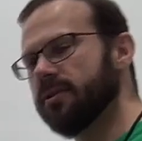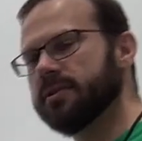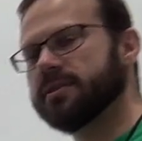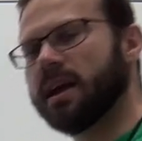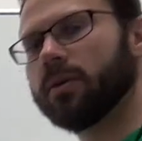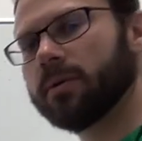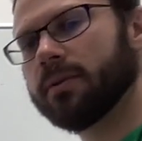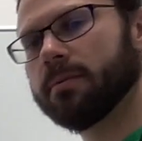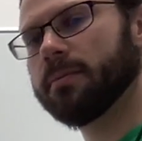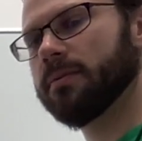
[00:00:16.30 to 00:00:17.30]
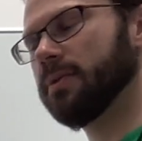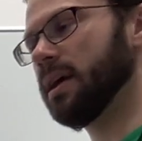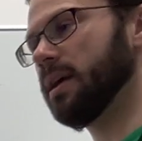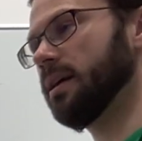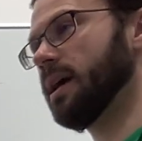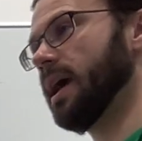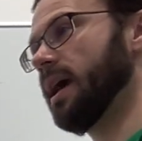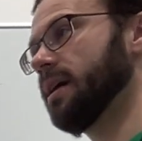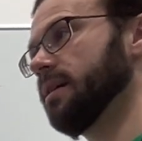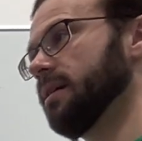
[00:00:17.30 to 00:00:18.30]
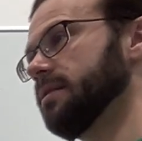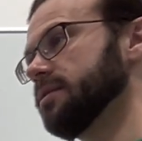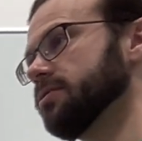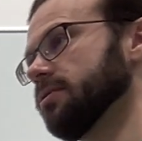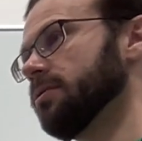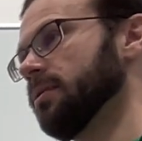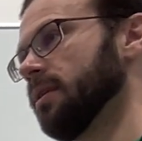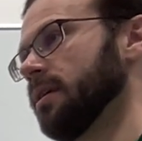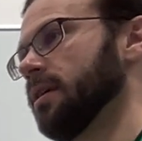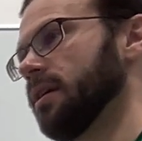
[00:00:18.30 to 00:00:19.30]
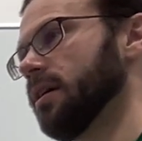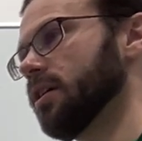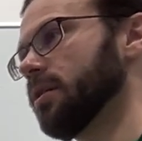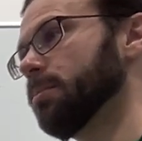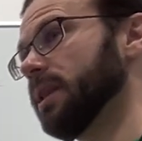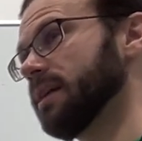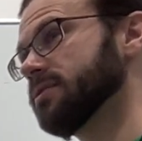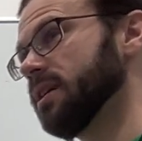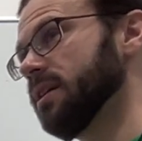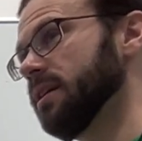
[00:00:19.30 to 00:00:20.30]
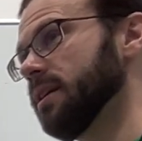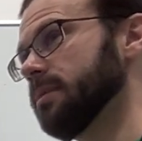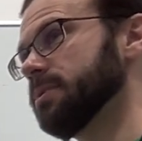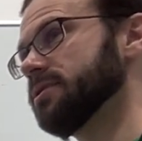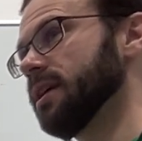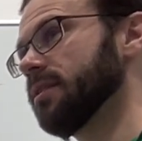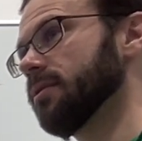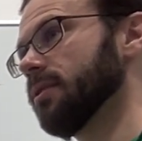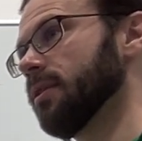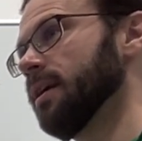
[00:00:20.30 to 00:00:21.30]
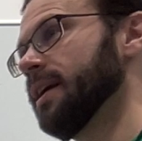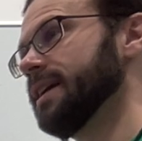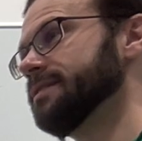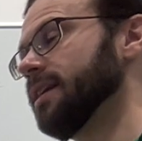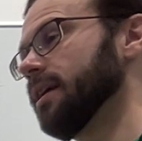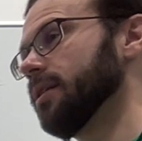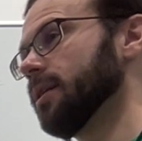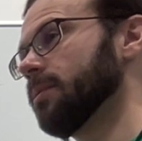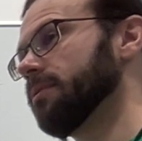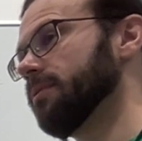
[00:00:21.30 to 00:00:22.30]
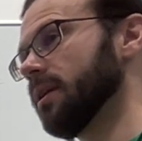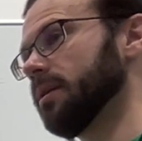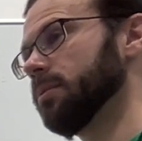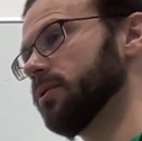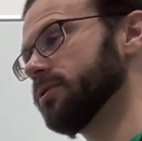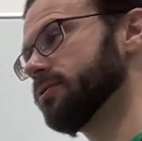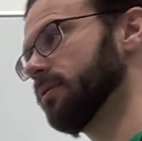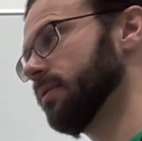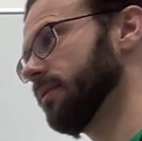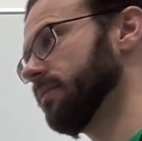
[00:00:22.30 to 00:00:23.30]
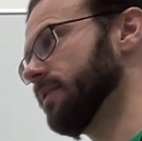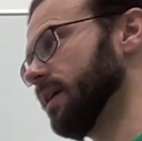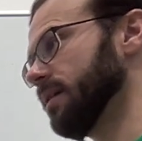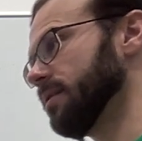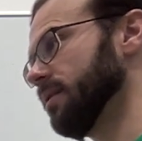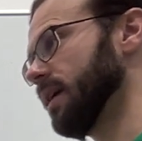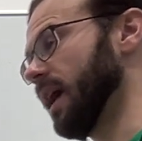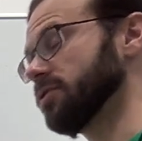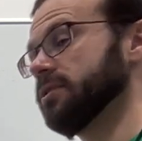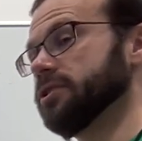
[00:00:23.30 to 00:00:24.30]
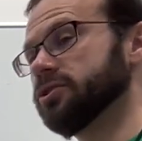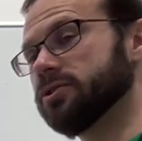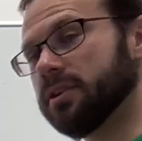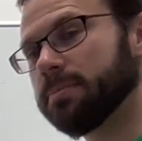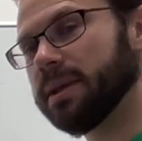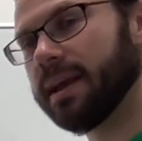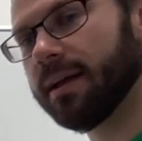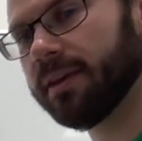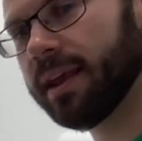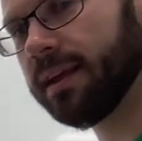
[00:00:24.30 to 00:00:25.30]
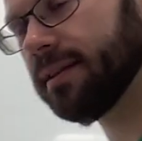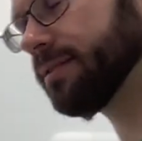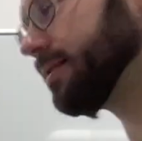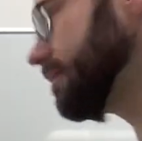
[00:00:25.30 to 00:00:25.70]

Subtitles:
on this algorithm that add additional complexity, in particular dealing with variables that actually should be allocated to